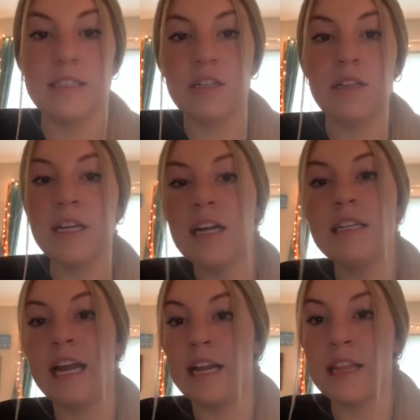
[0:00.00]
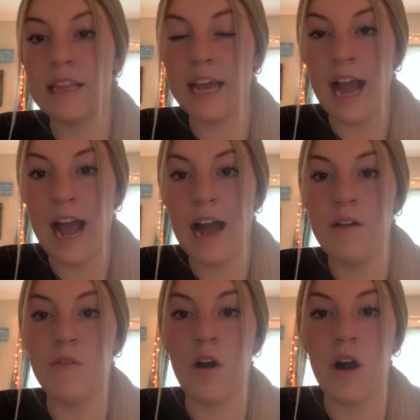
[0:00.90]
clear data that they
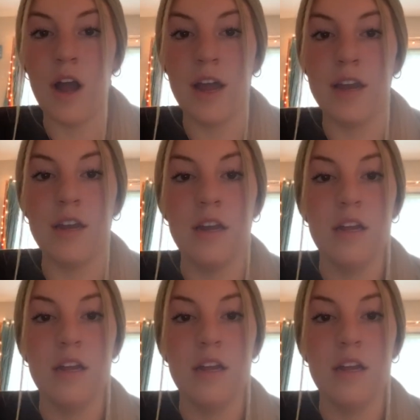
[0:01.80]
have on